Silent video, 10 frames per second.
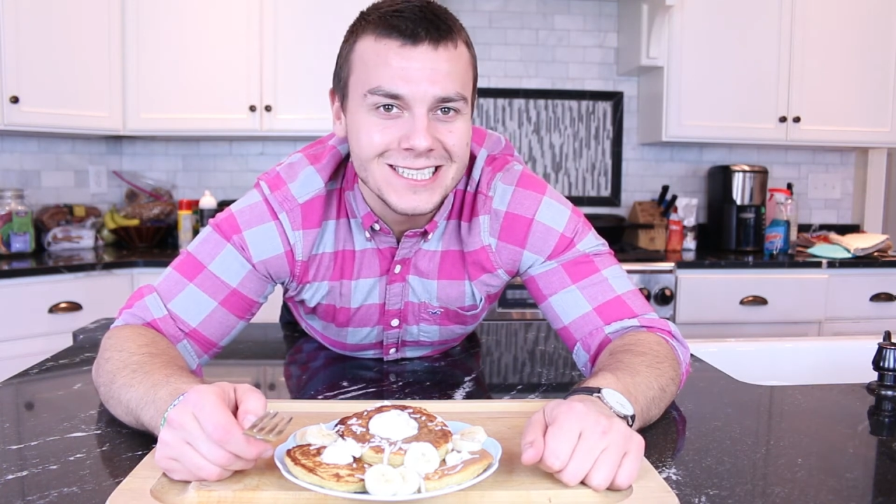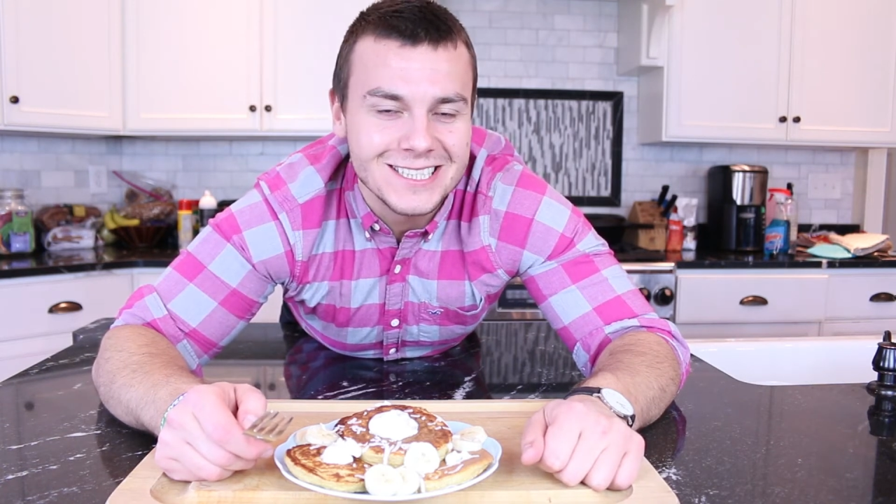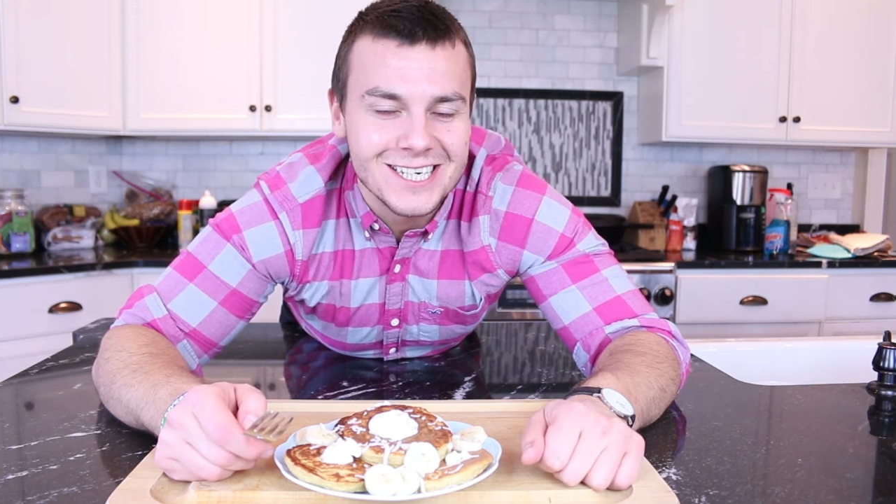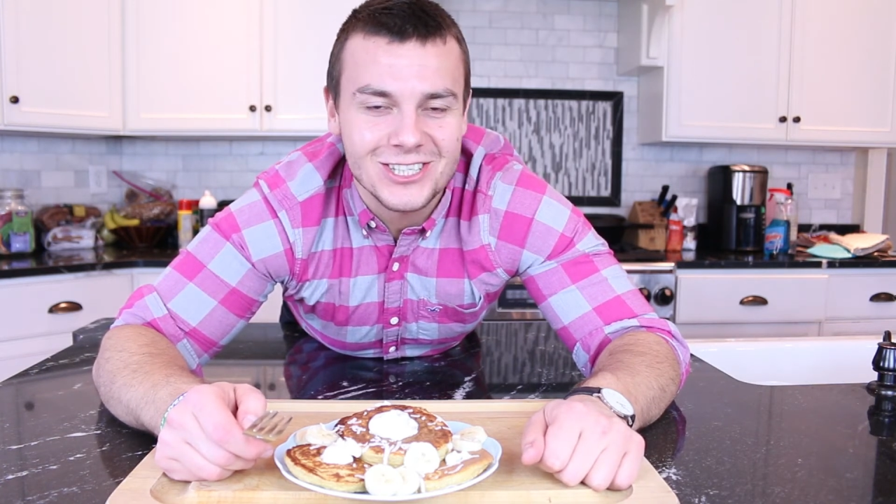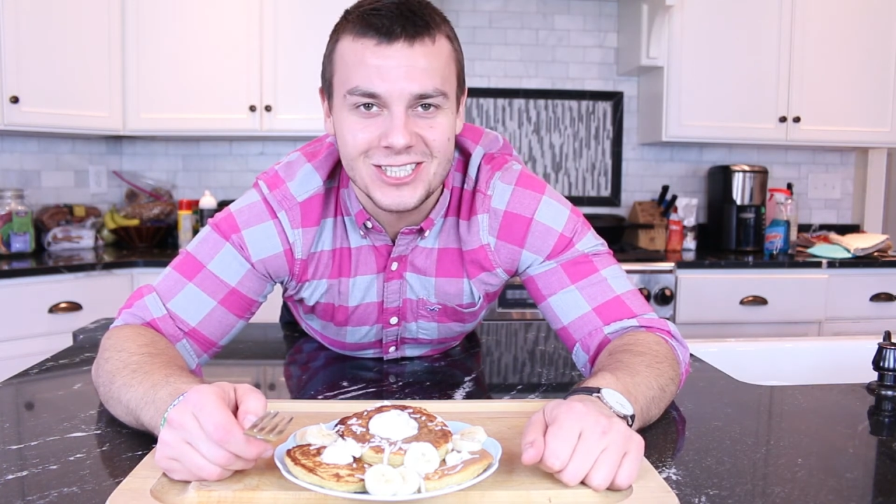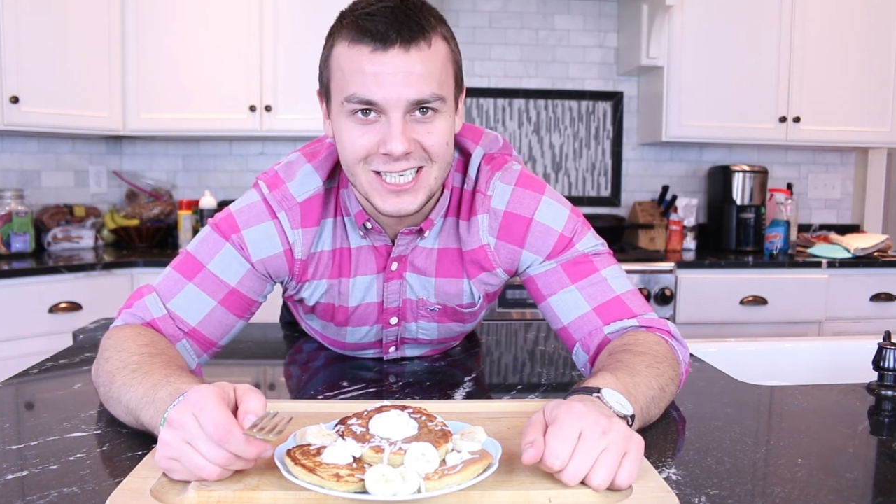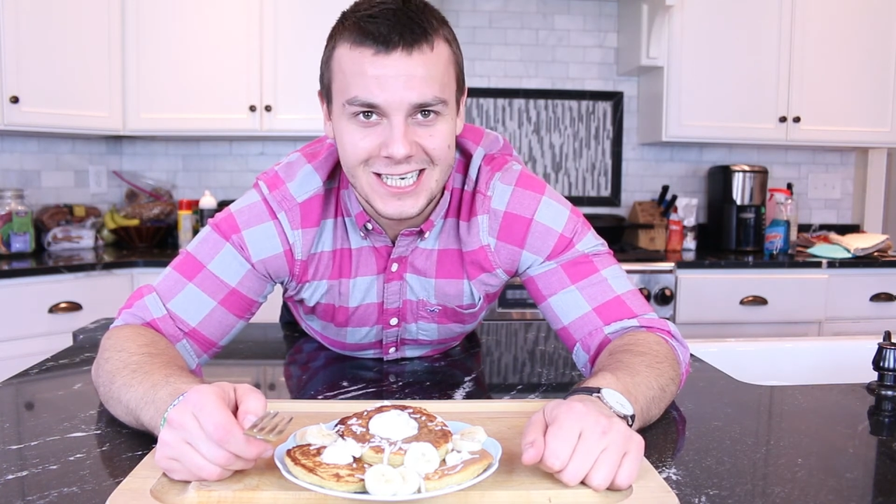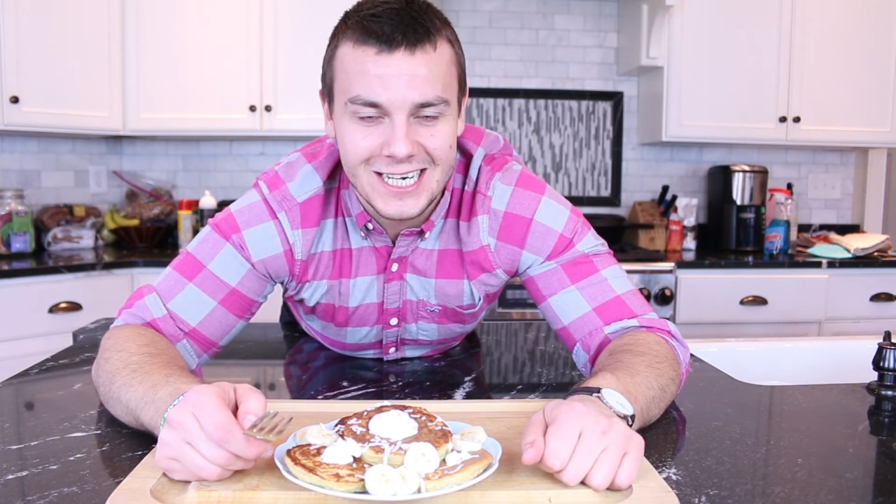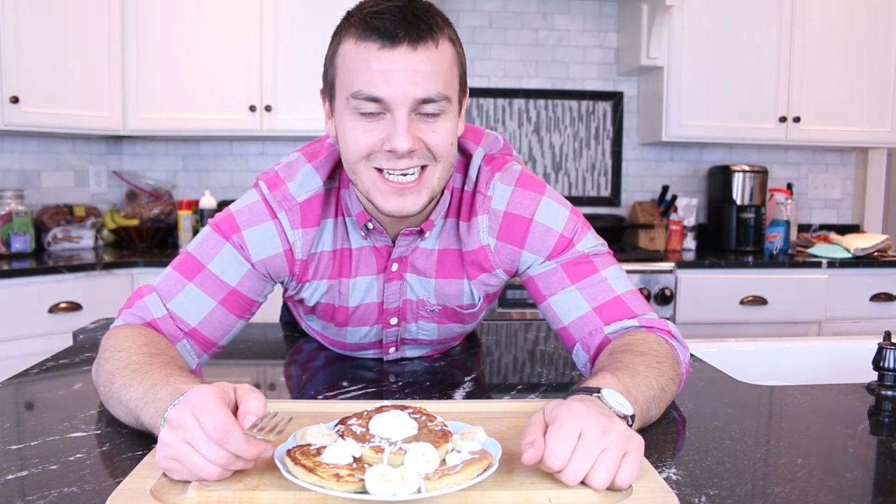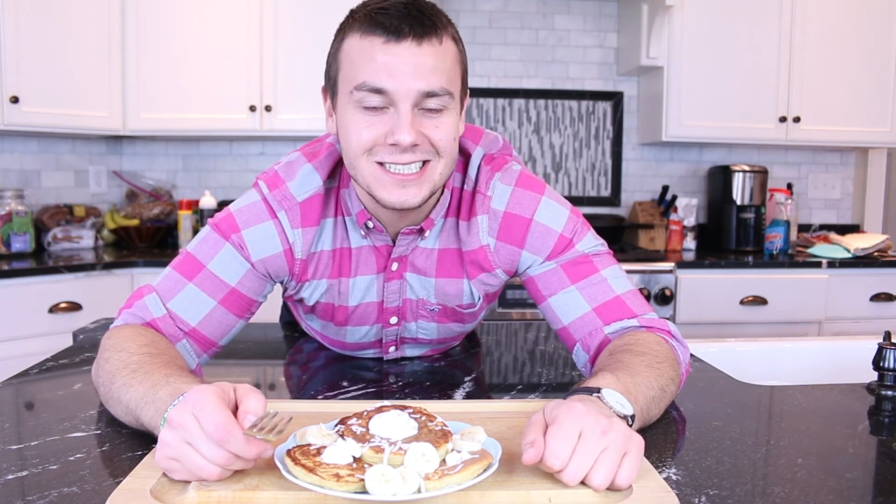instruction
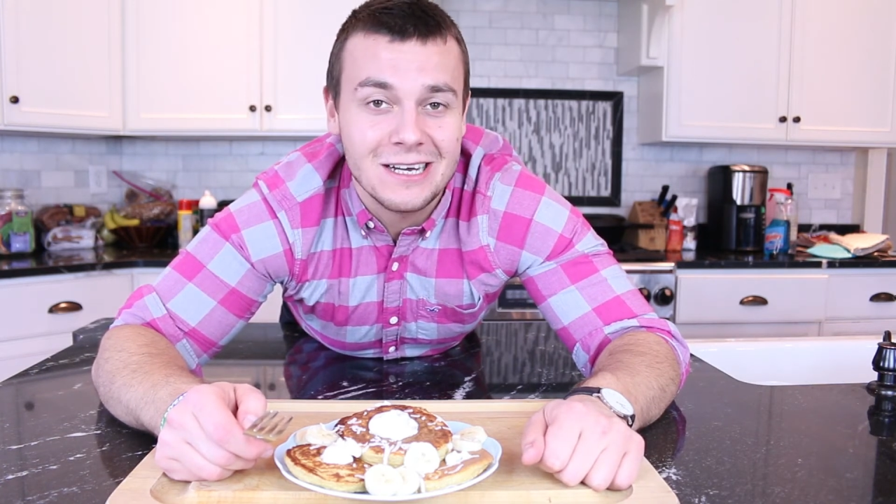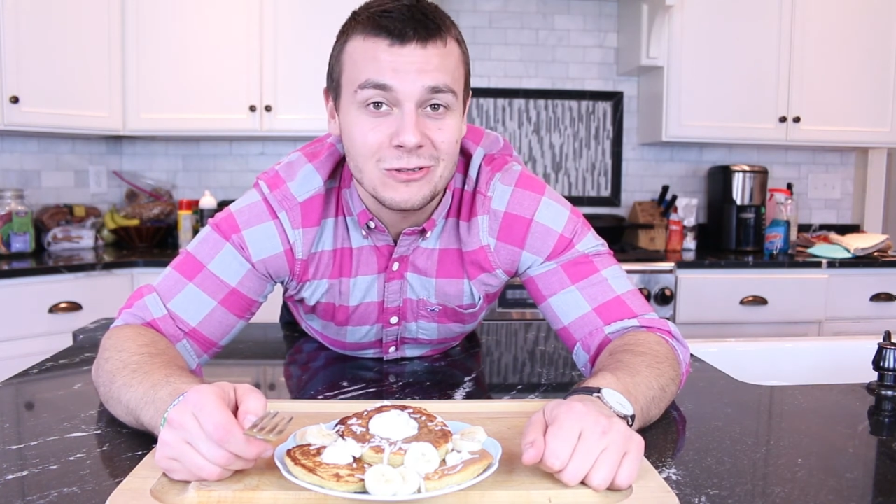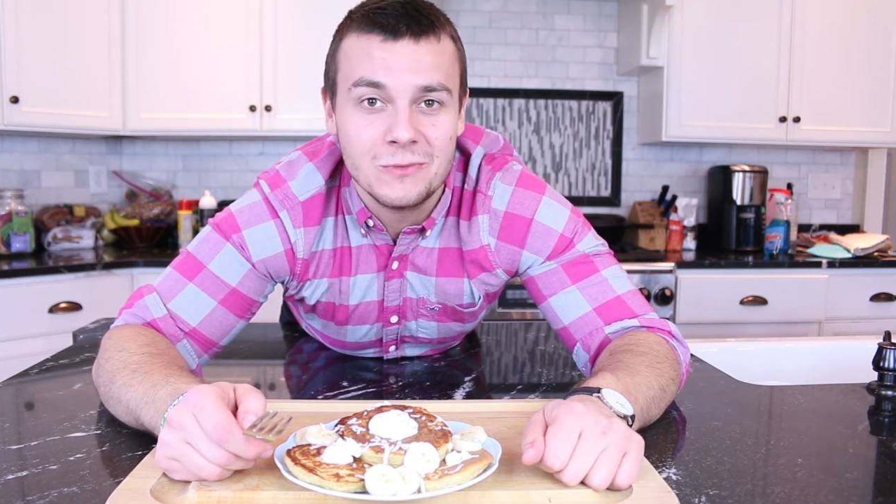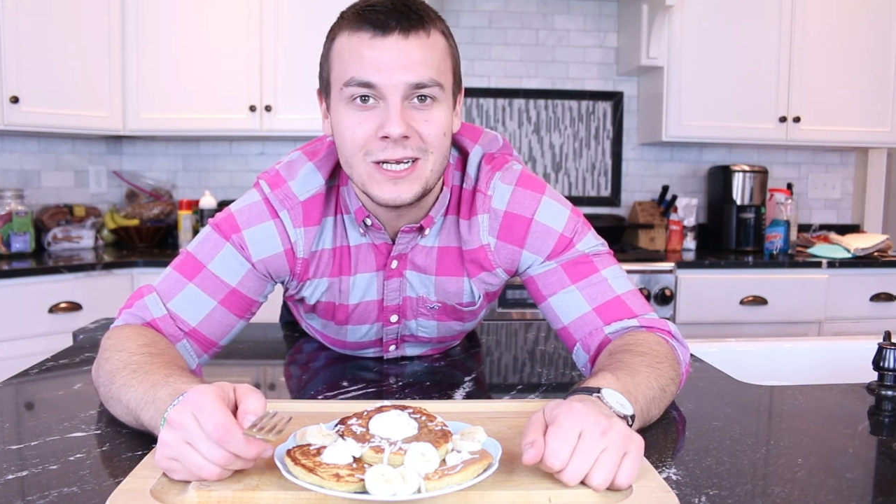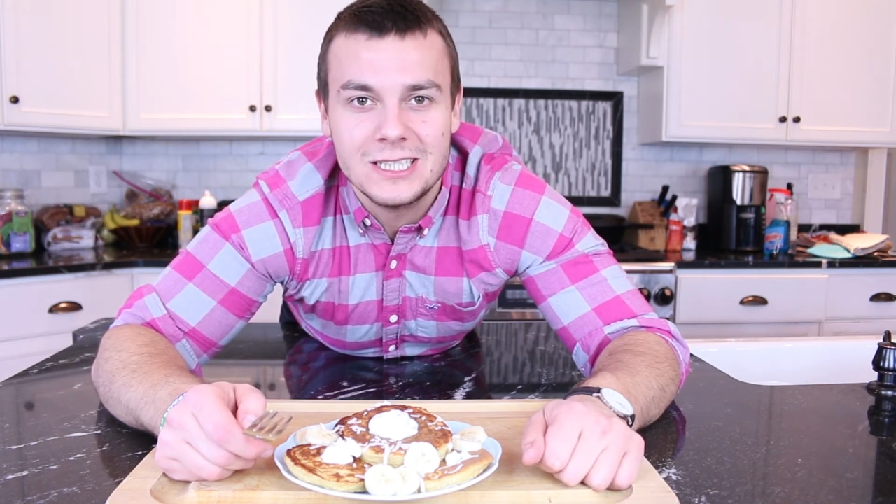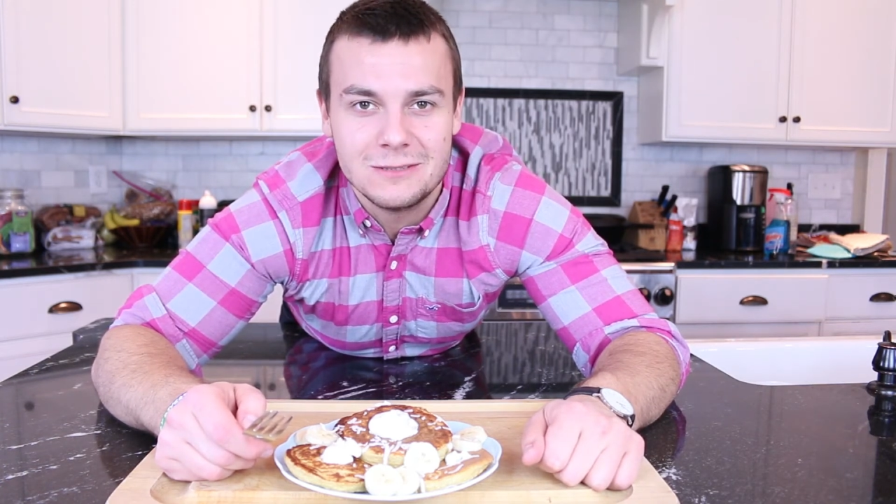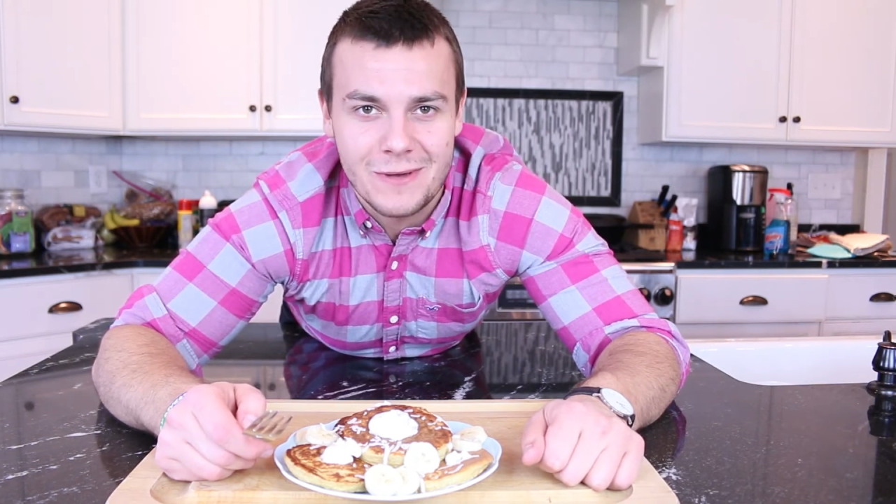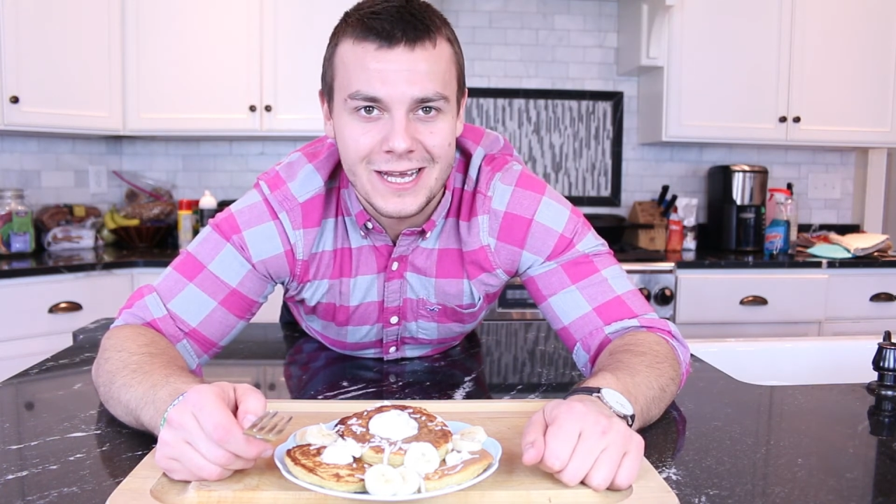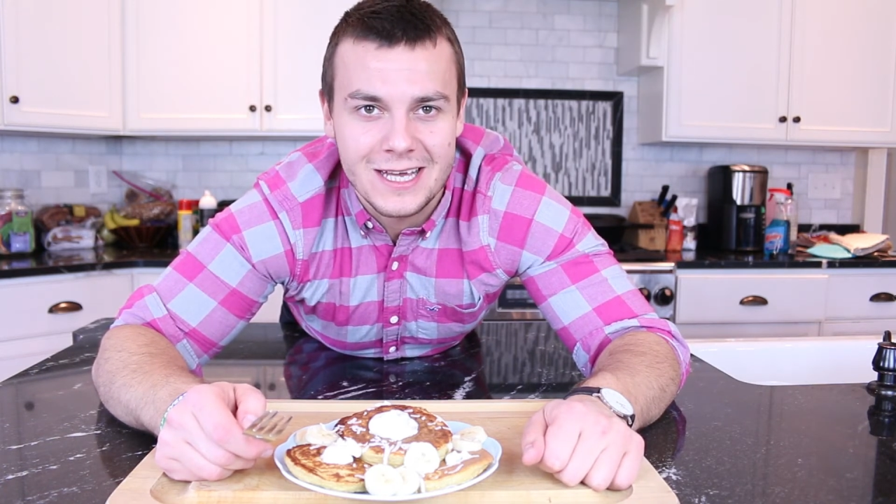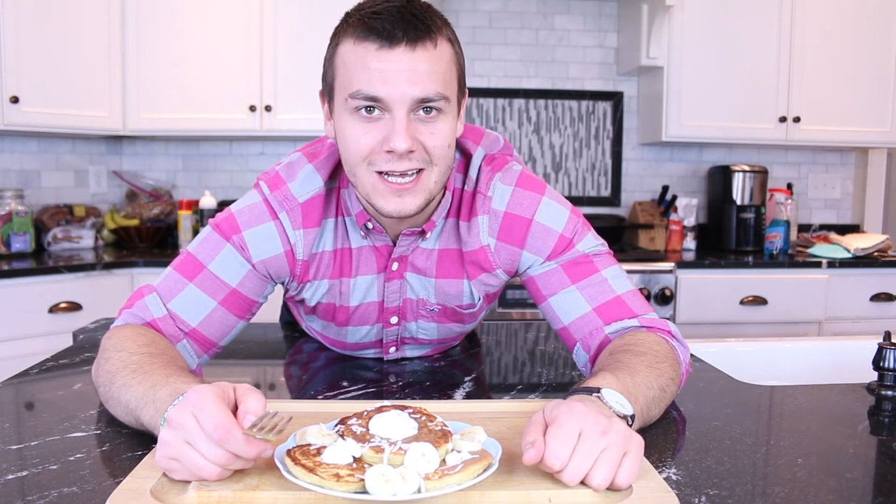ingredients how to make these
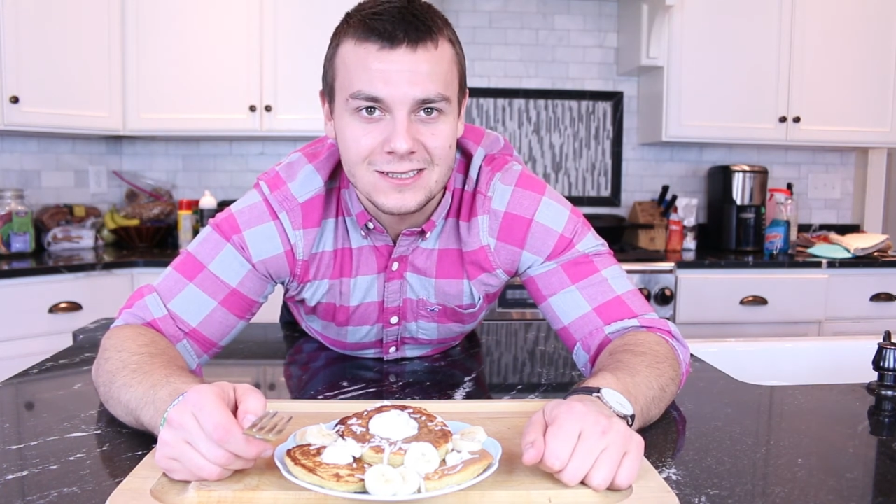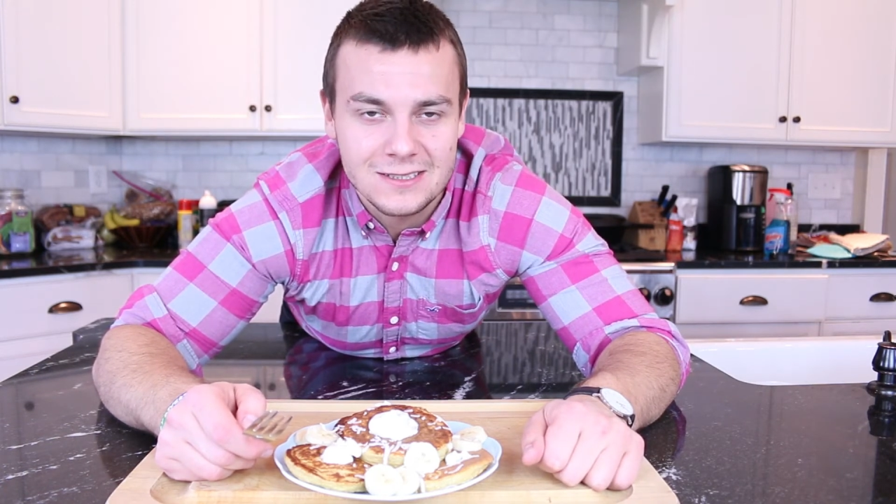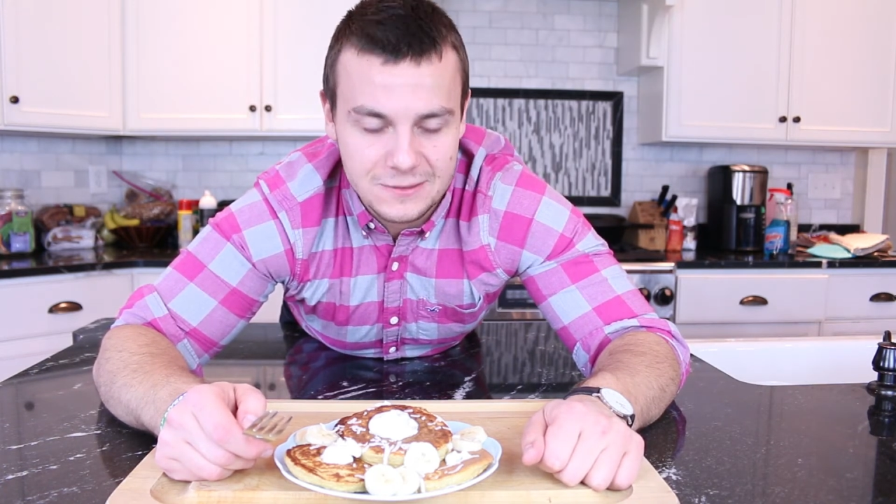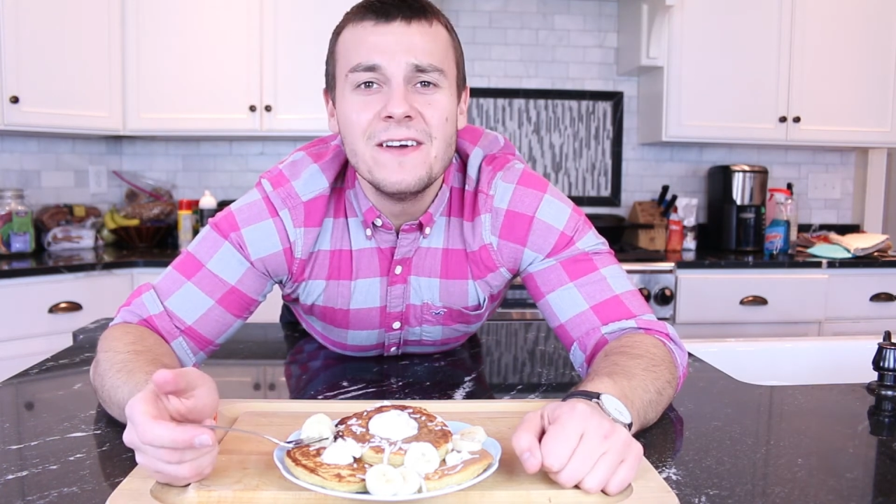pancakes.